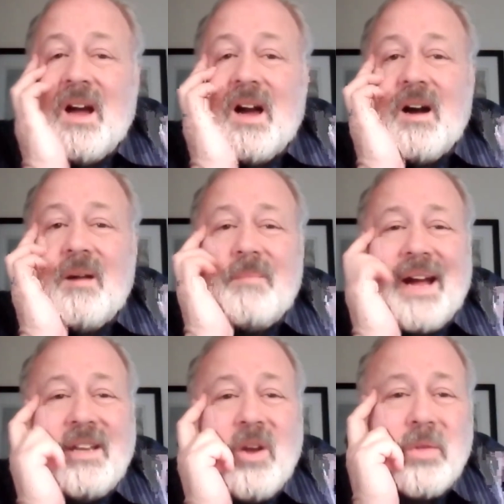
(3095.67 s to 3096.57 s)
Um,
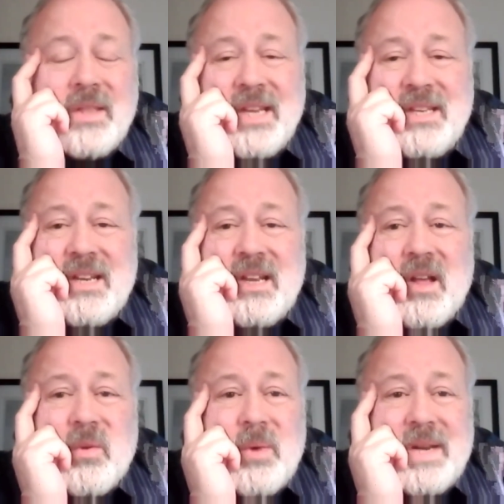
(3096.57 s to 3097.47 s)
I know that they did
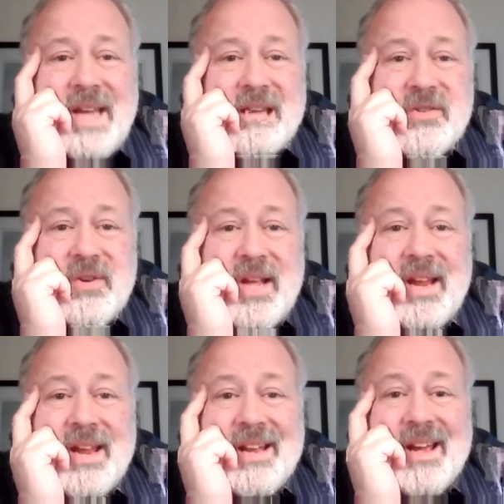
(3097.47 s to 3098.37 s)
another one
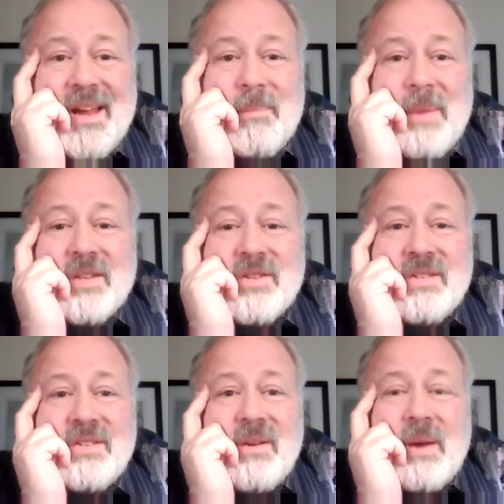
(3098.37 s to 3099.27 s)
yesterday, and I
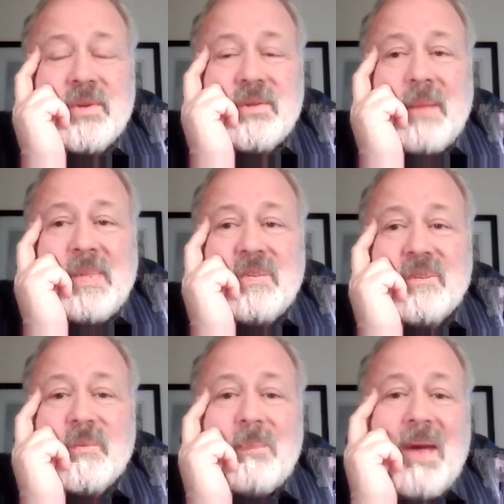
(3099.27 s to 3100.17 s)
apologize to you. I was I meant to
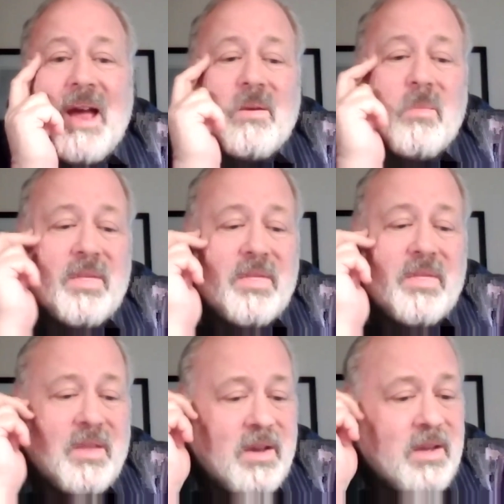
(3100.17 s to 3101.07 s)
swing back with
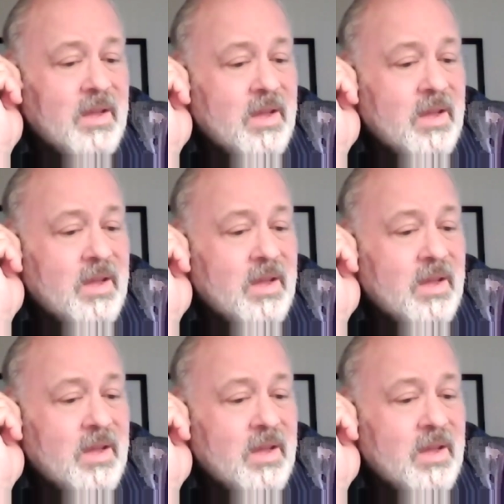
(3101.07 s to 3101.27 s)
uh,